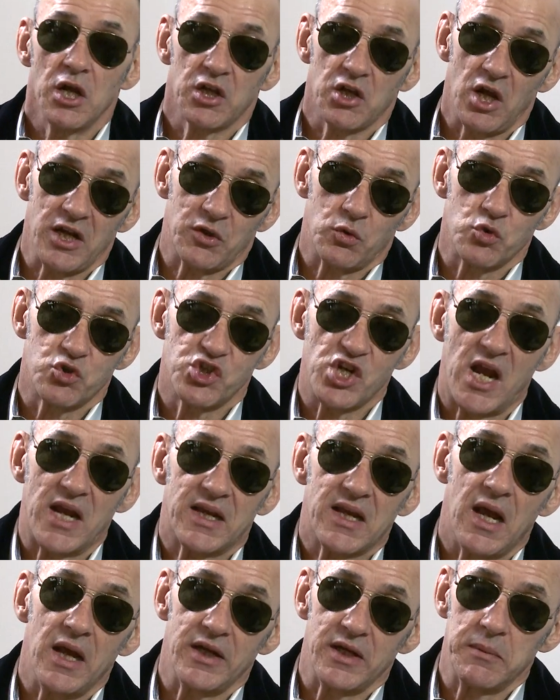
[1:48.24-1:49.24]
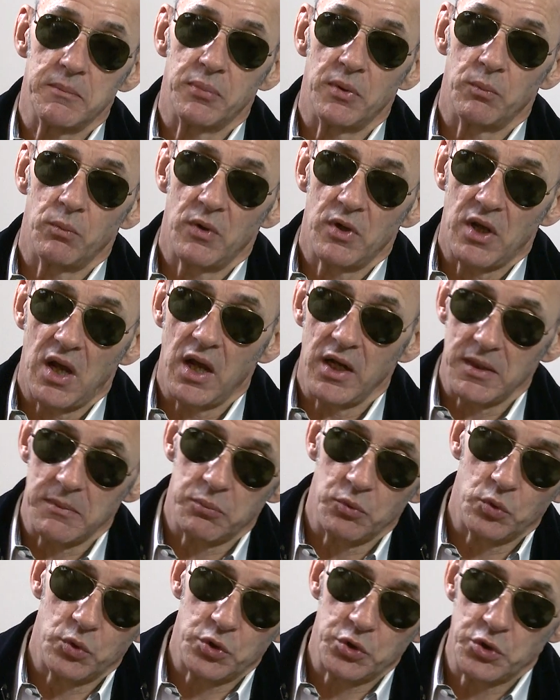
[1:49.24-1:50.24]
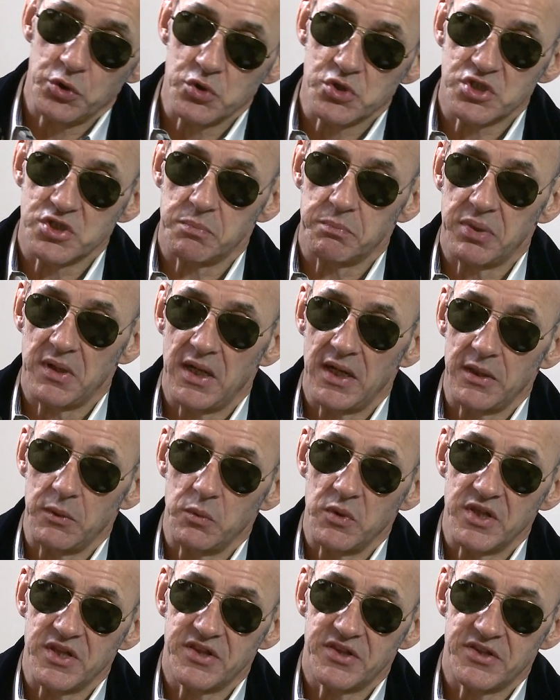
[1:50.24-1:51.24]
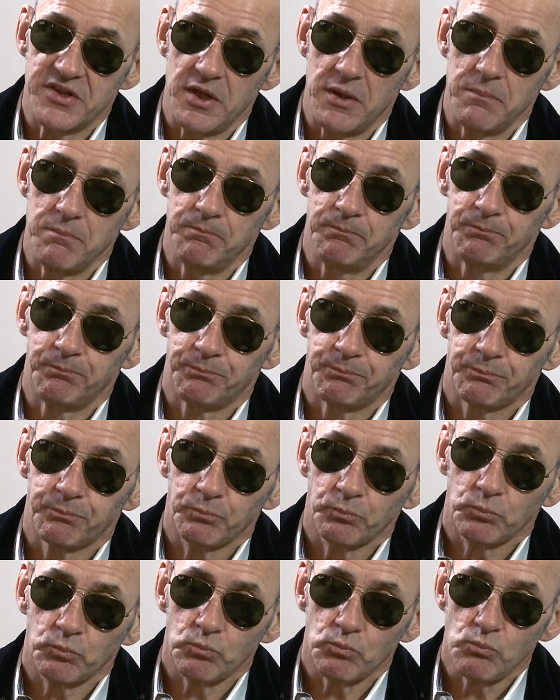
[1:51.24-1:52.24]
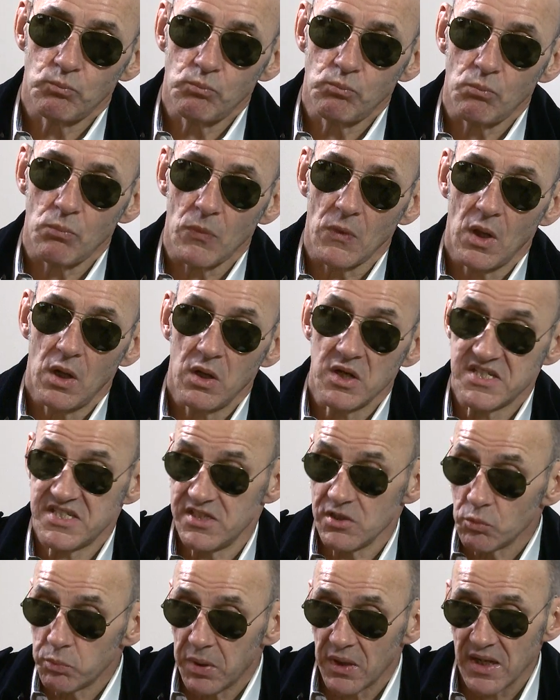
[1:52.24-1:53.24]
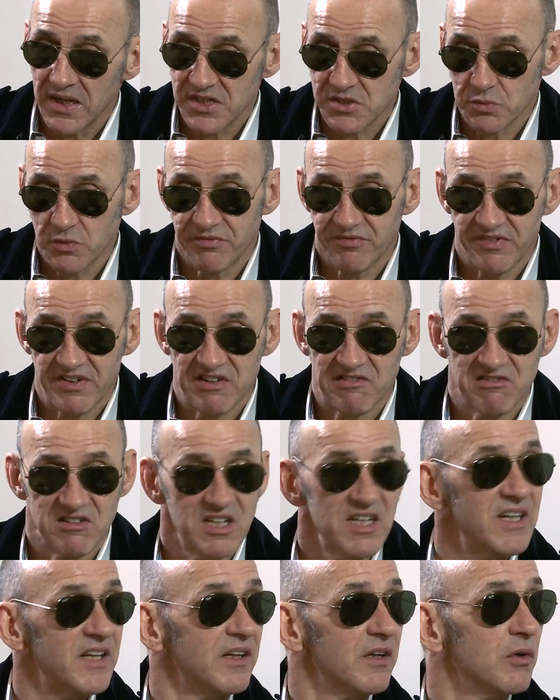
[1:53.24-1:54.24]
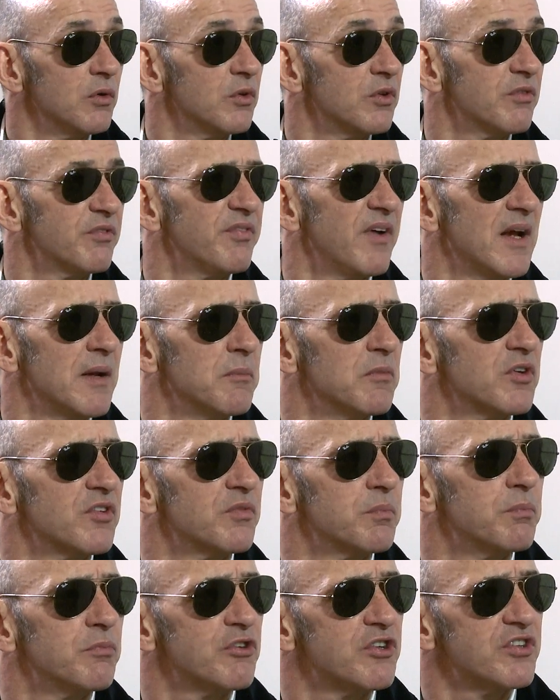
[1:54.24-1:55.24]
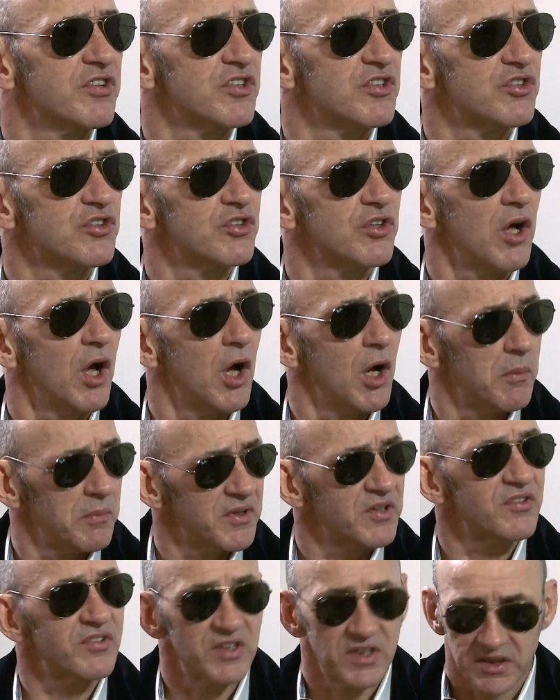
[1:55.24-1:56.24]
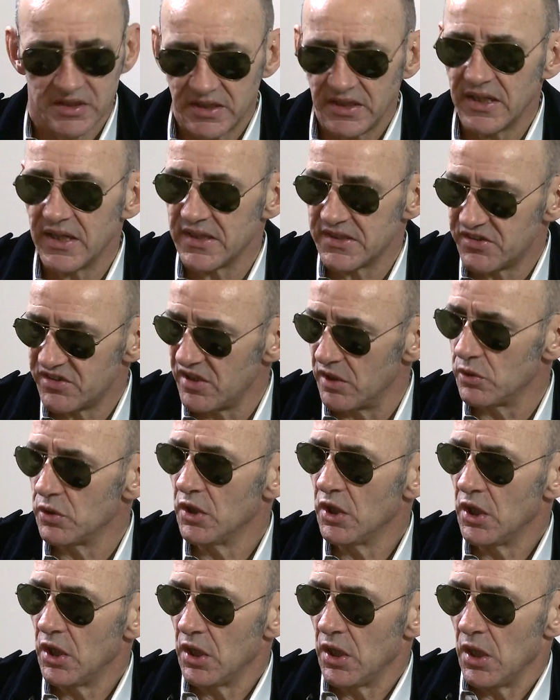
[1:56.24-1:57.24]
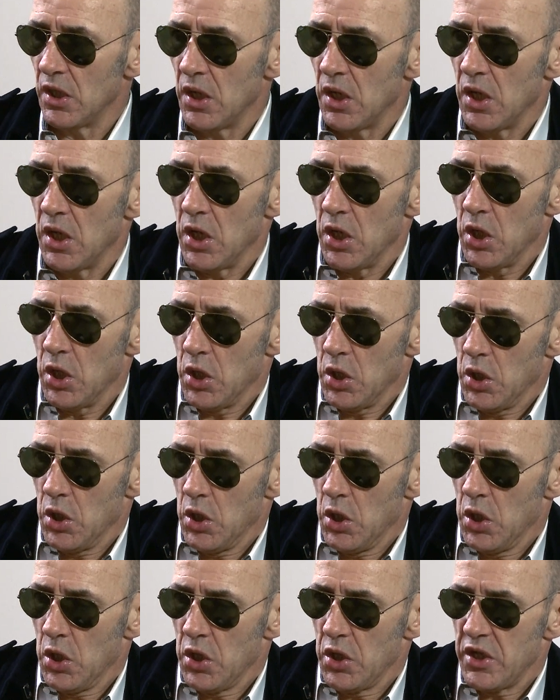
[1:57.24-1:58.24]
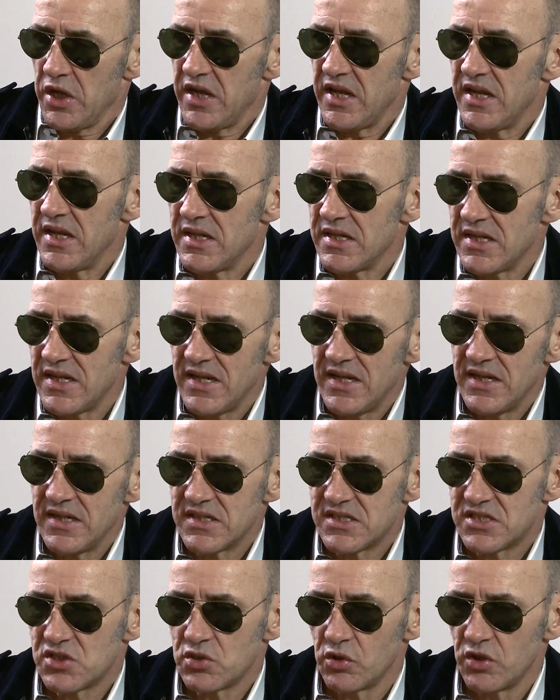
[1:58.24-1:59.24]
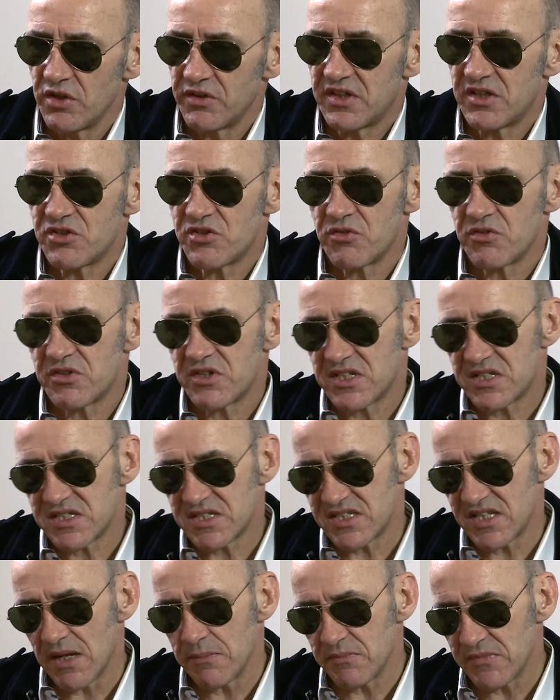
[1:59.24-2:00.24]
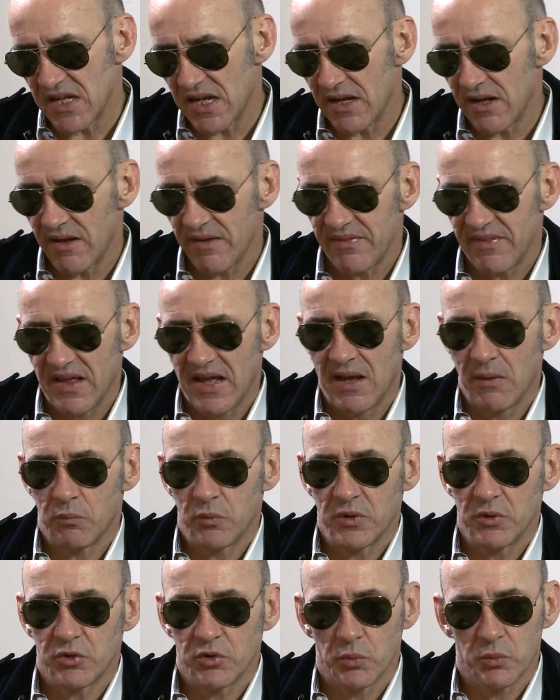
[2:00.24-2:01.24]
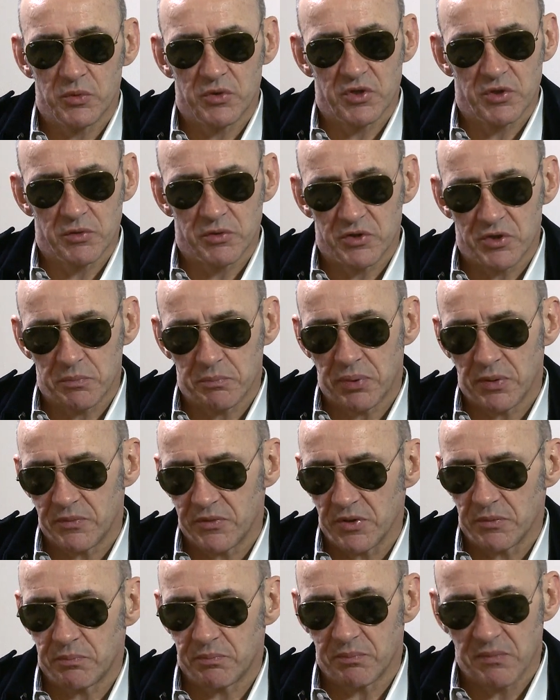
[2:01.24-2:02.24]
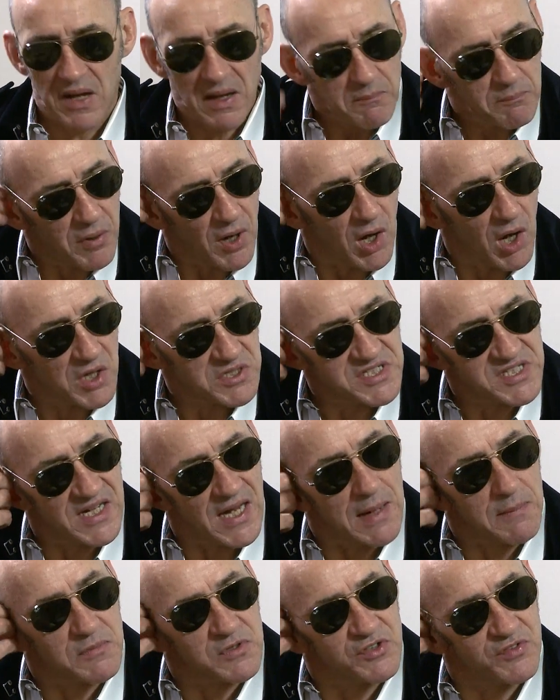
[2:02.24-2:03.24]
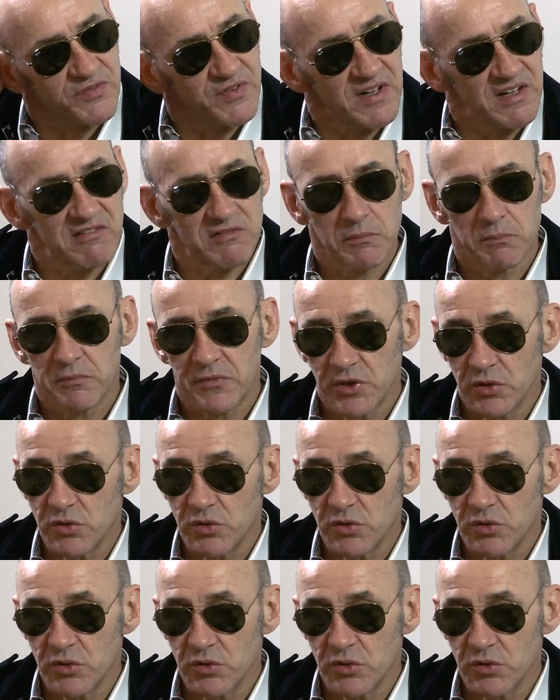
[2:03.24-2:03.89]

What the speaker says: guy called Jack Honeyborn who used to play with. He still plays with Vera Lynn, who's a famous British Army singer. Yeah, so it sort of stemmed out of that with the party atmosphere and